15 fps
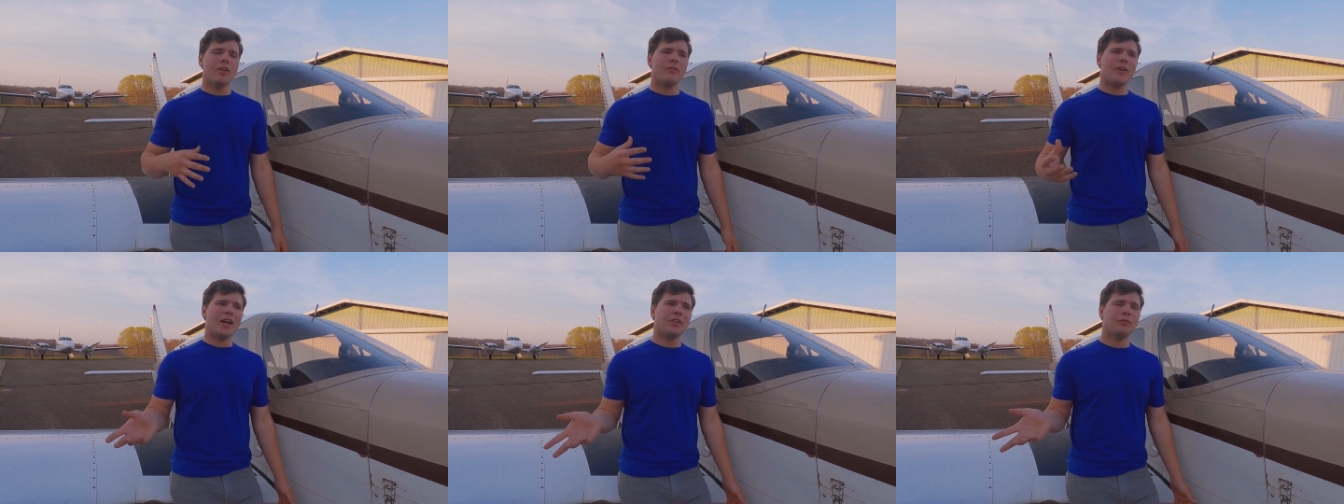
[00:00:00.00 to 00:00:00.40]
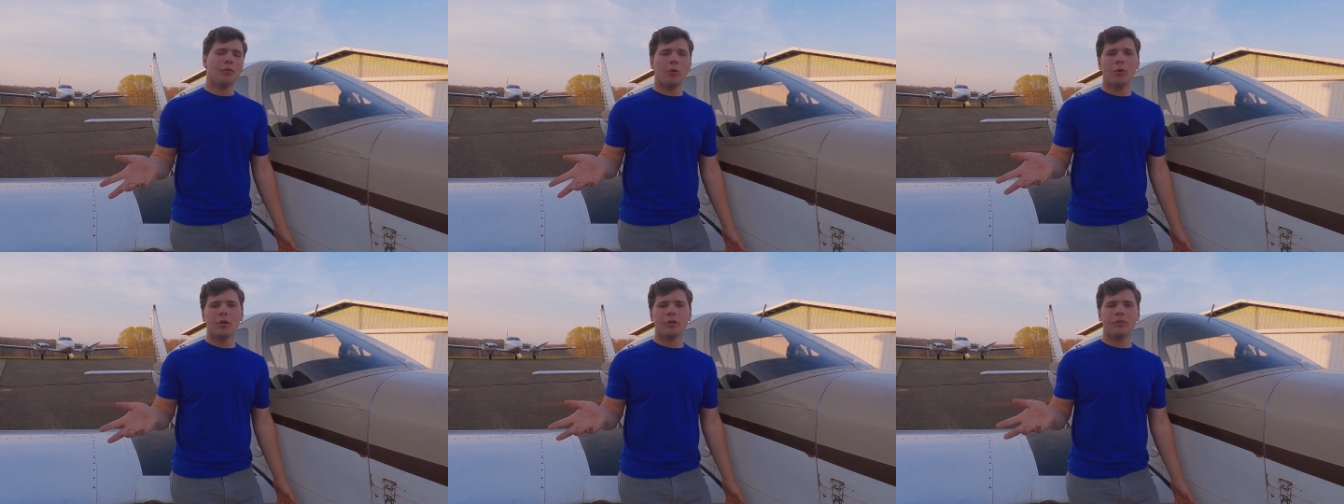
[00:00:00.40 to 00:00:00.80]
Fast
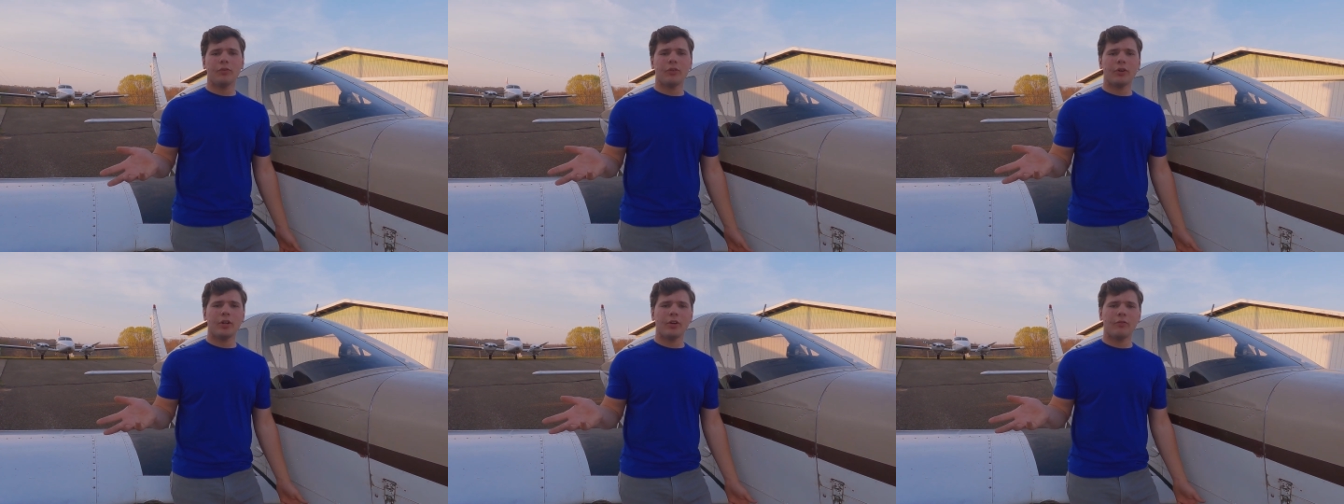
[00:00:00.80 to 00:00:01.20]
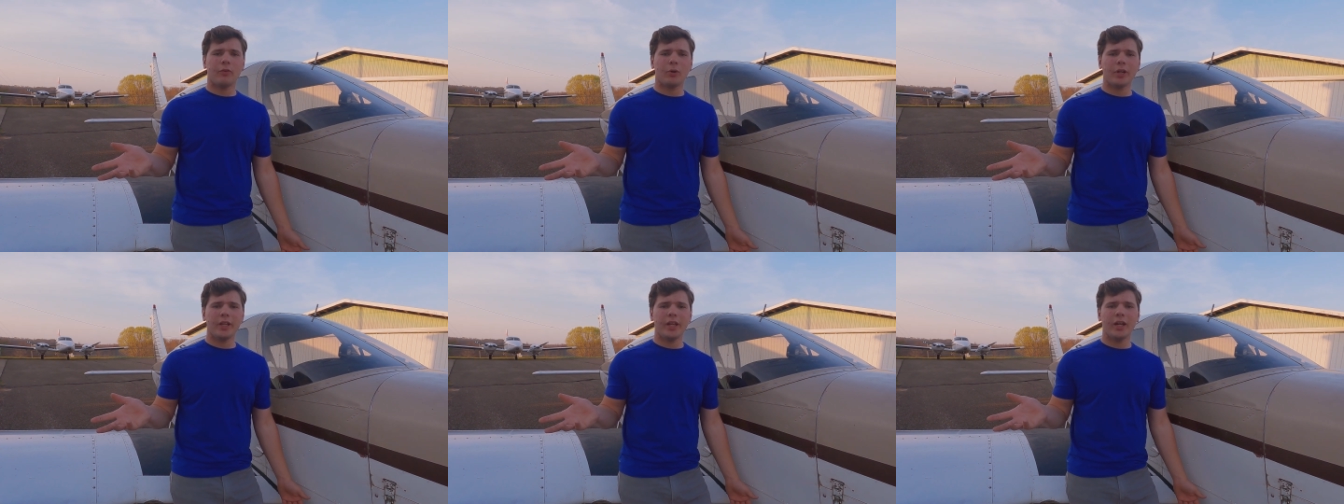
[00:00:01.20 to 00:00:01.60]
forward 30 or
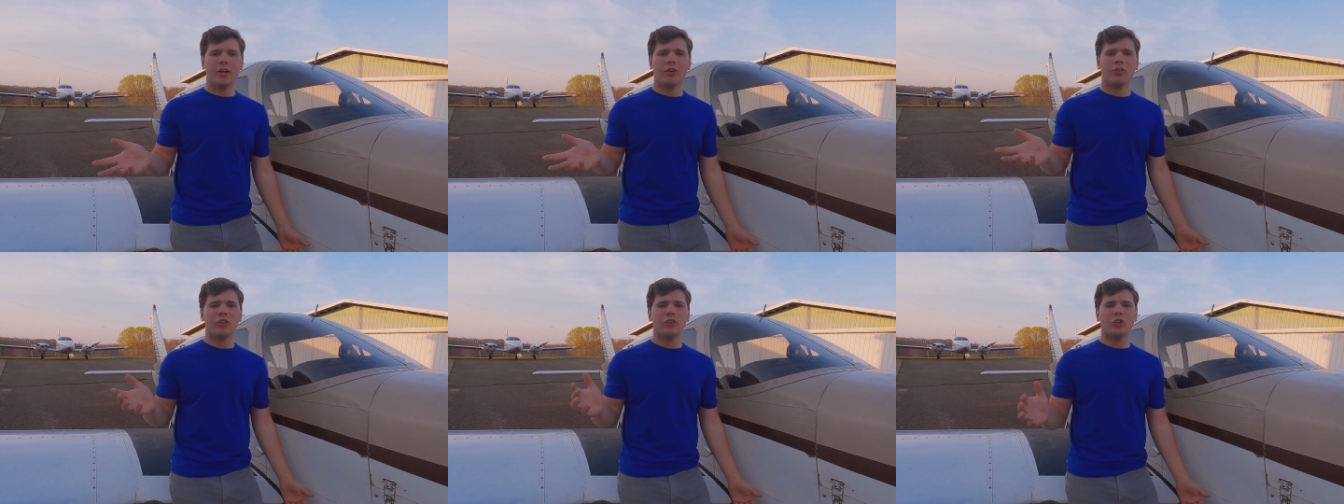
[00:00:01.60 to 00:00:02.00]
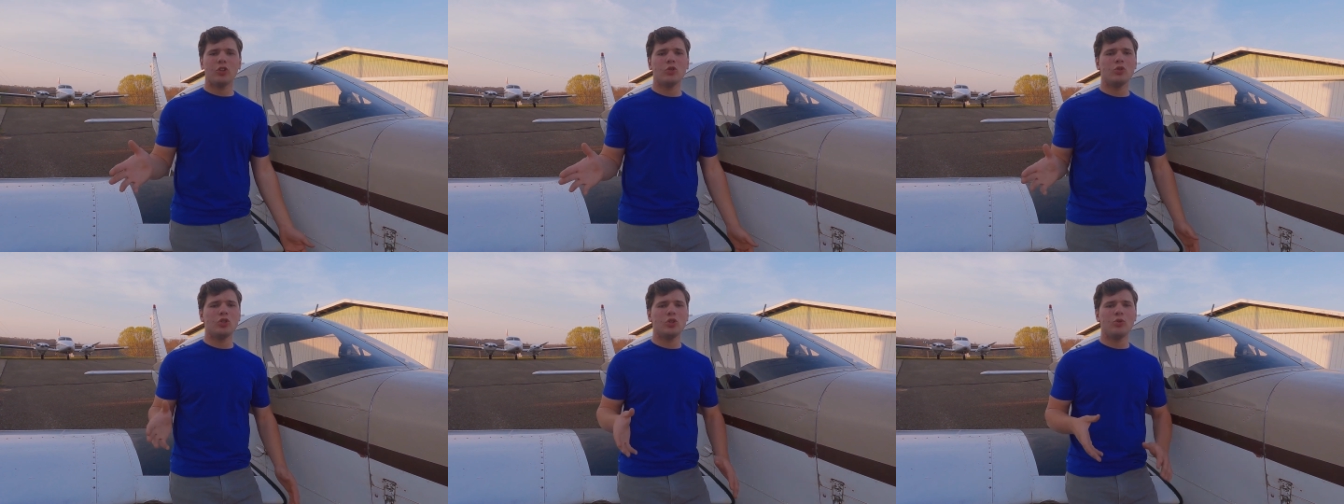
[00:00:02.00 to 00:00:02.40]
40 years
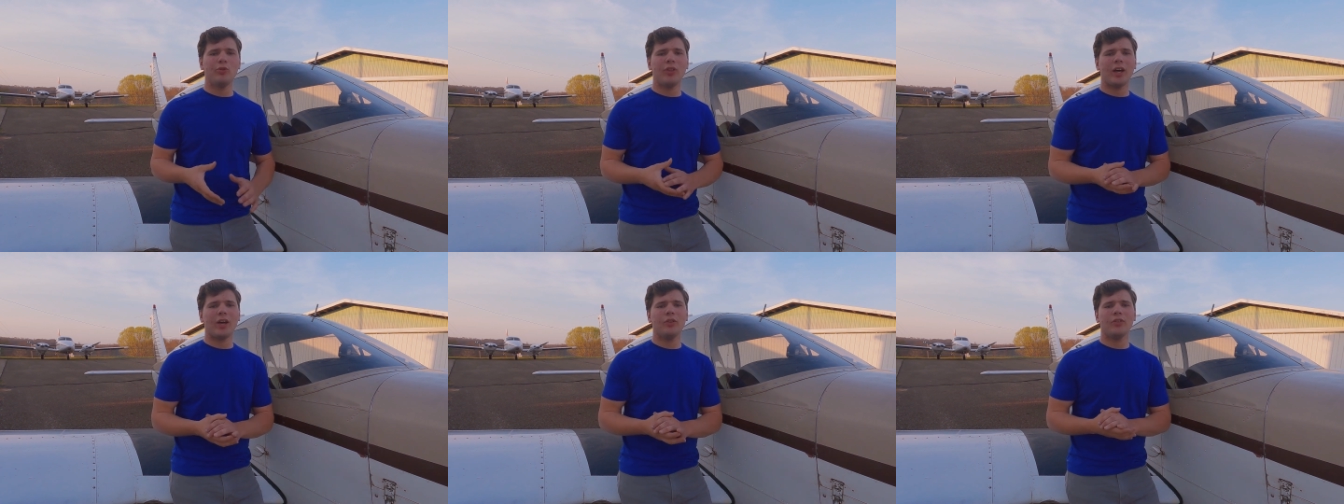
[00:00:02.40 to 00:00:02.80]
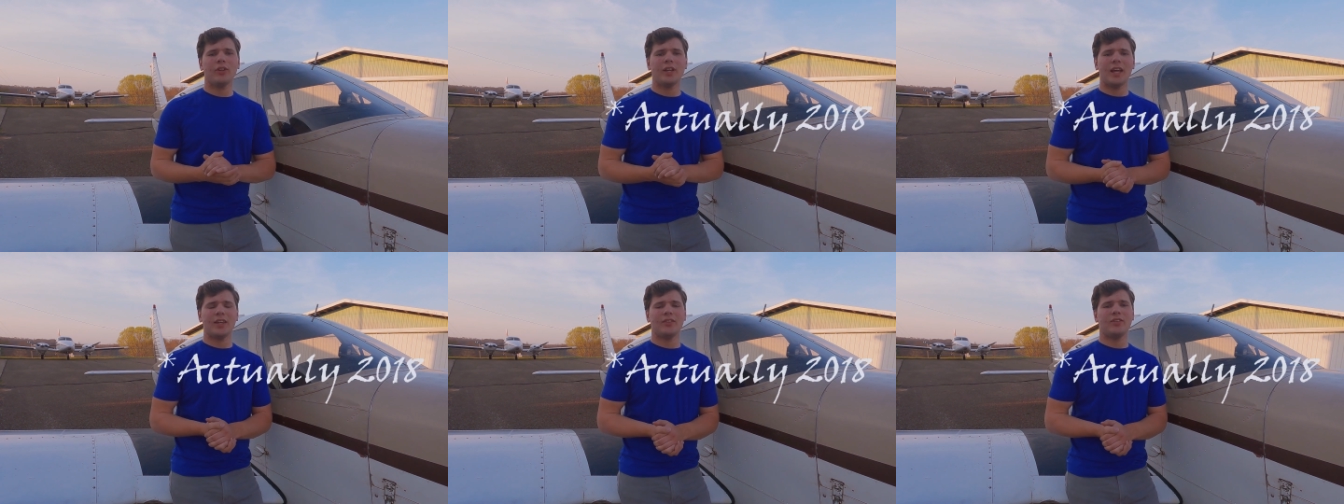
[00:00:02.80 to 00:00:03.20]
to
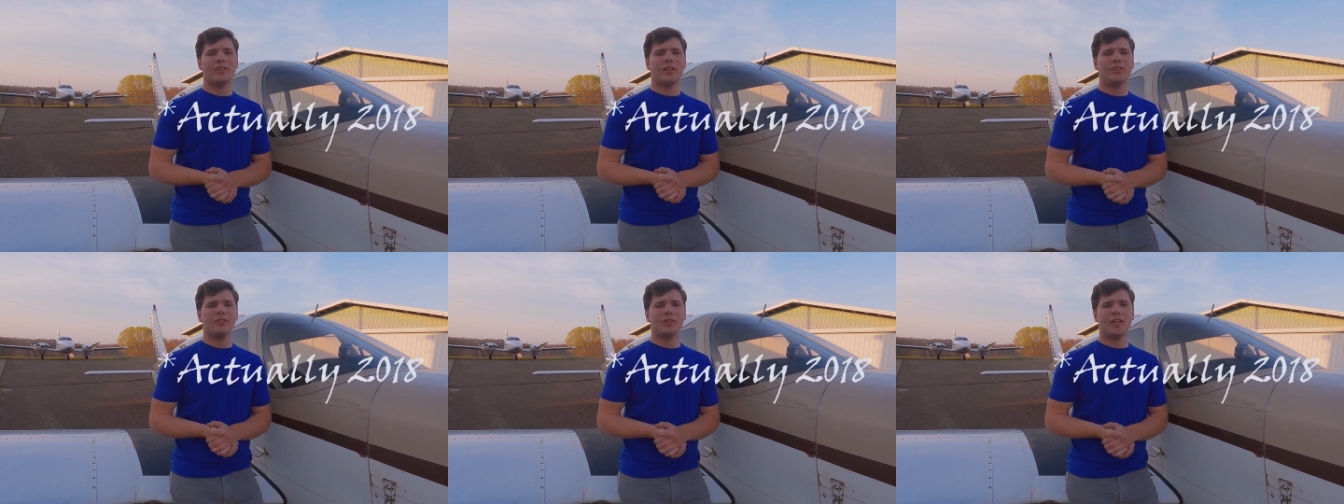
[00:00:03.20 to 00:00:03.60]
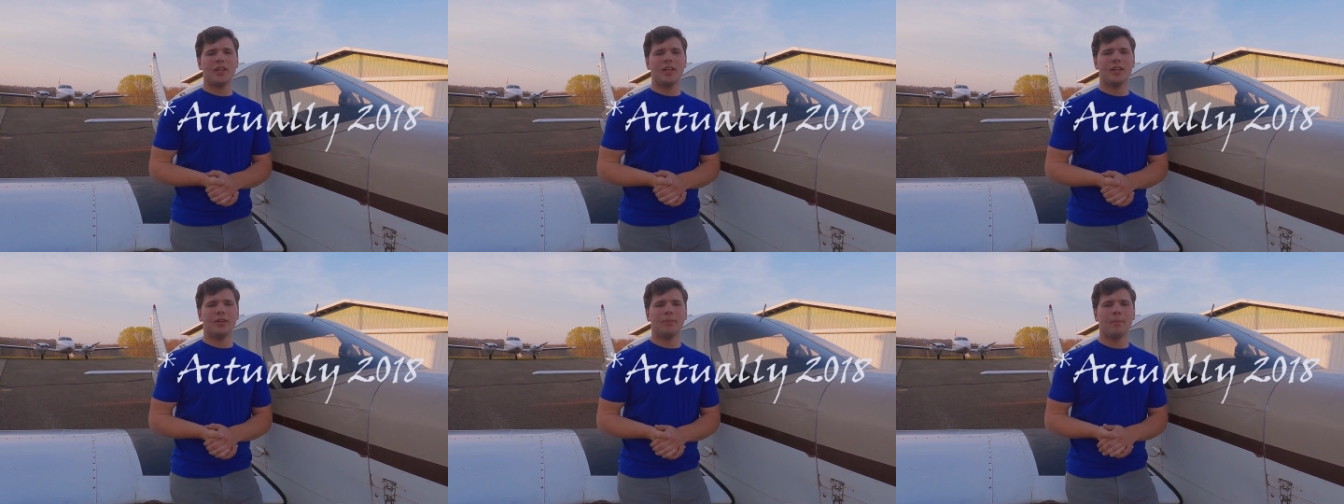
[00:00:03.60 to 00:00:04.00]

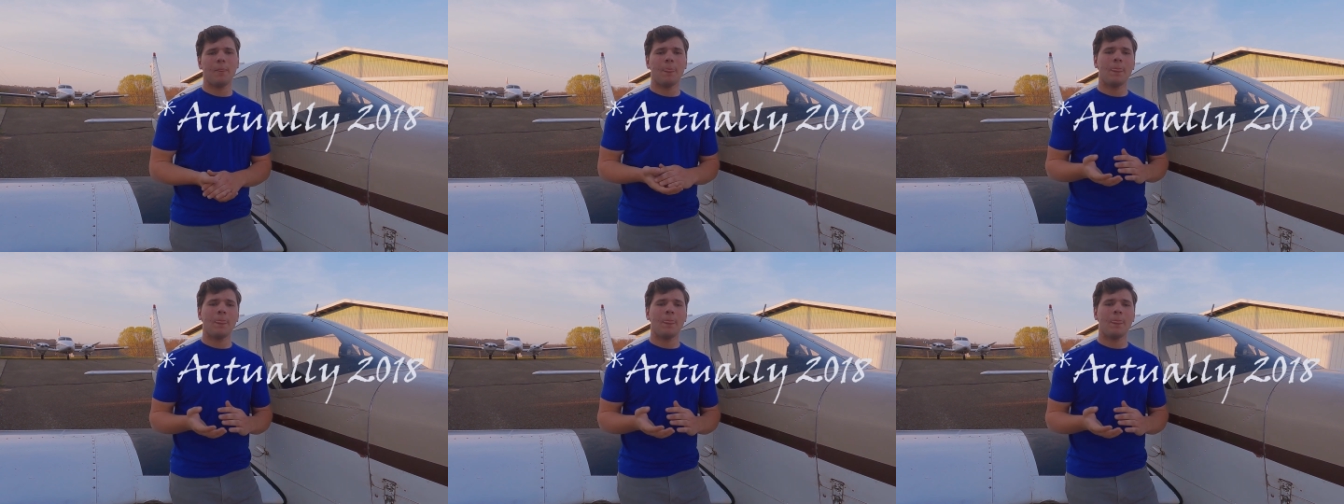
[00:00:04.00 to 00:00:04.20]
2016.